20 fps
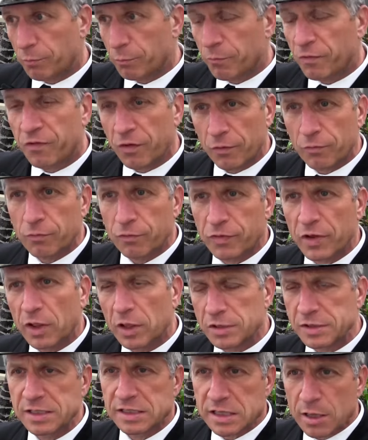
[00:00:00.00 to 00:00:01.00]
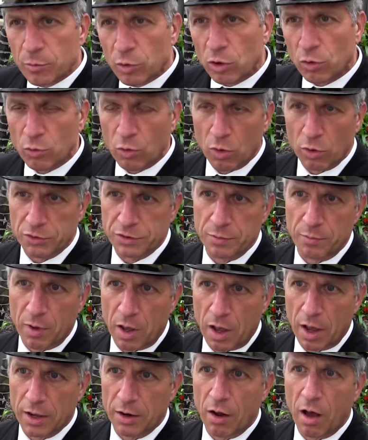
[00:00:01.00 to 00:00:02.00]
fill a similar role to
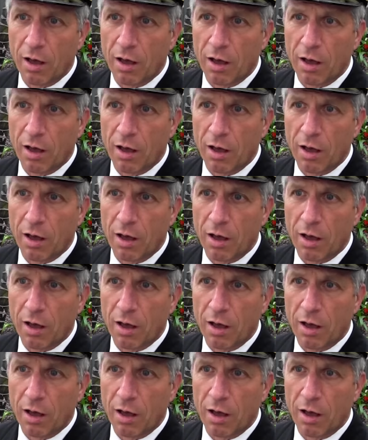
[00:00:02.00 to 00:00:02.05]
mine.